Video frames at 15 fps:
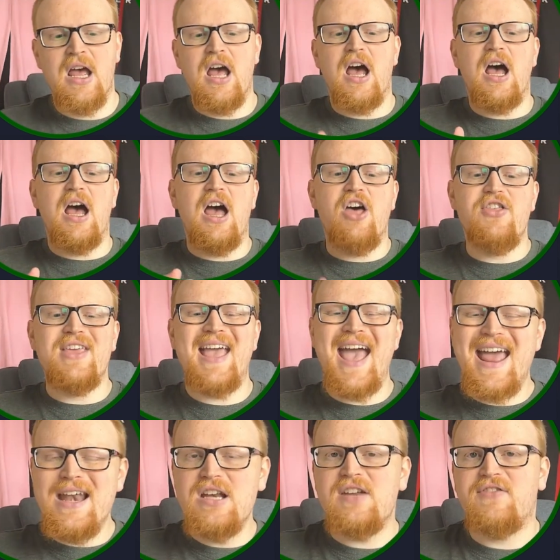At the
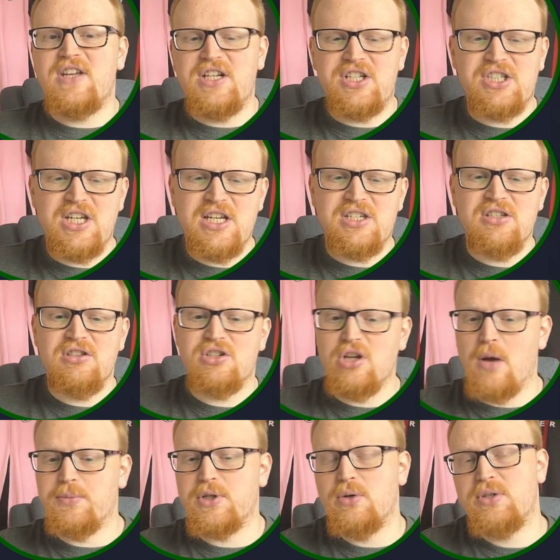end of each season, the
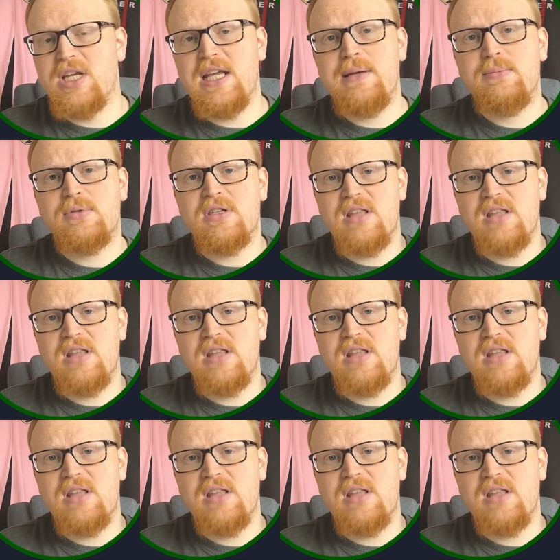top 2 teams,